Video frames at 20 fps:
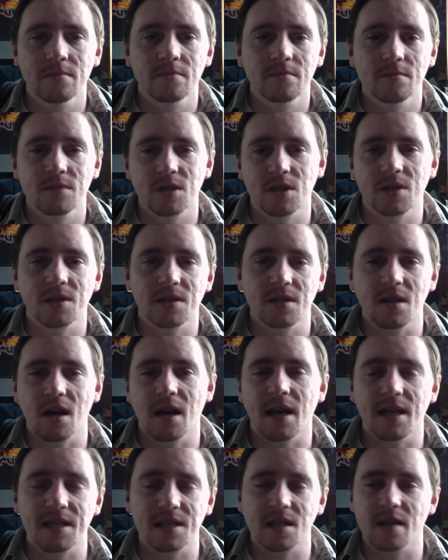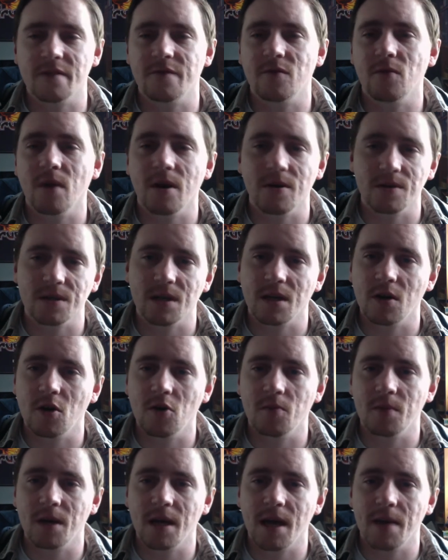just not as self aware as I
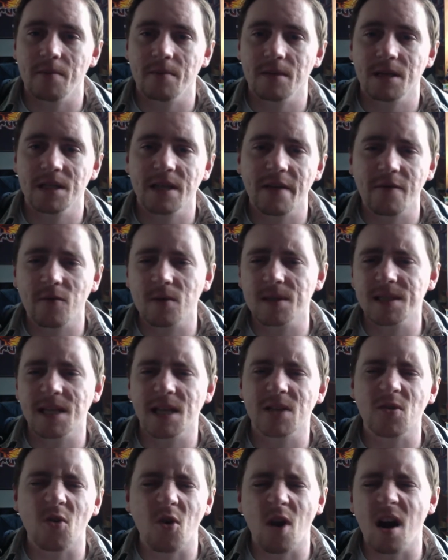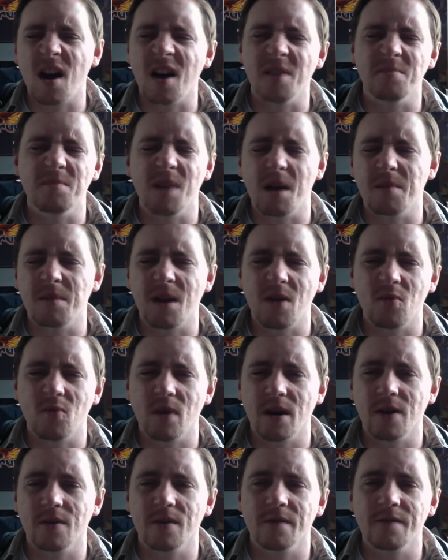hope I am. Because everyone says, oh, I'm, I'm not
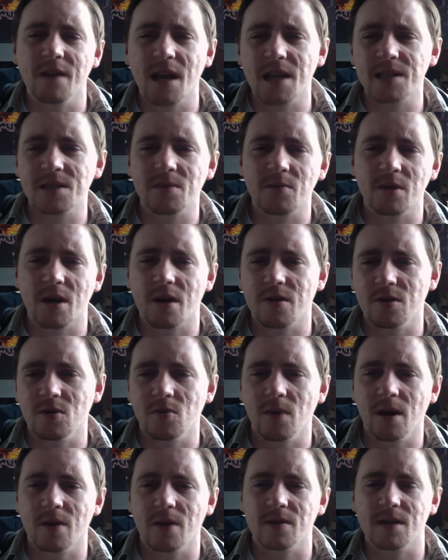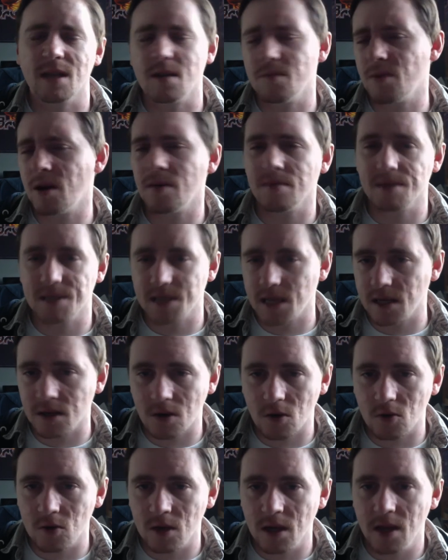weird. If you ask someone, are you weird? They'll probably say no.
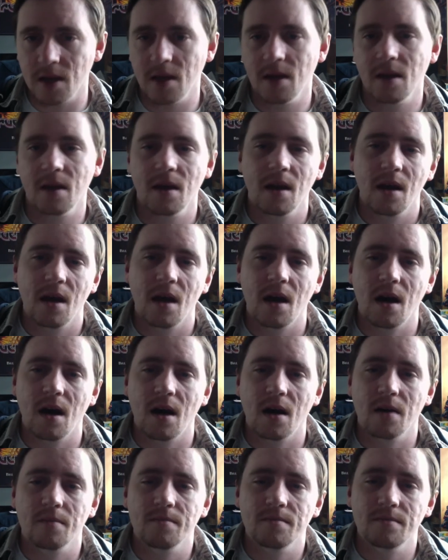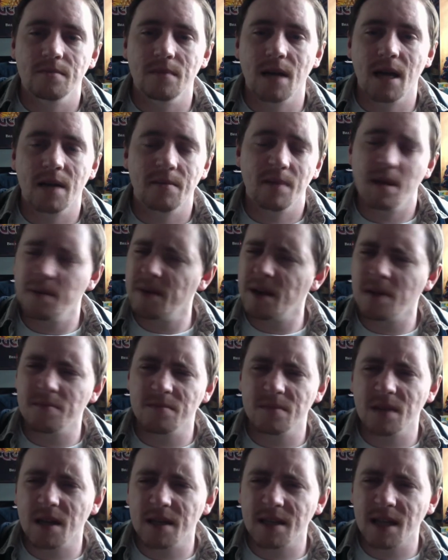Uh, and maybe I'm
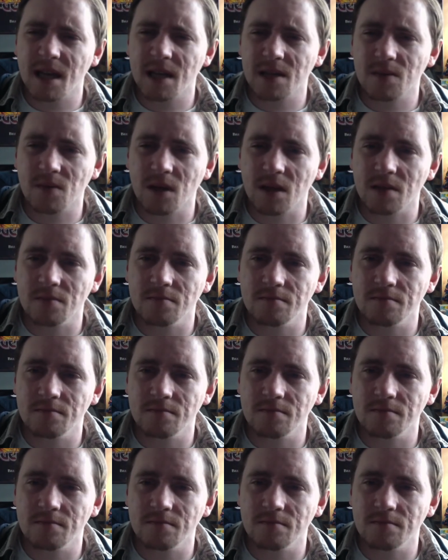like that as well.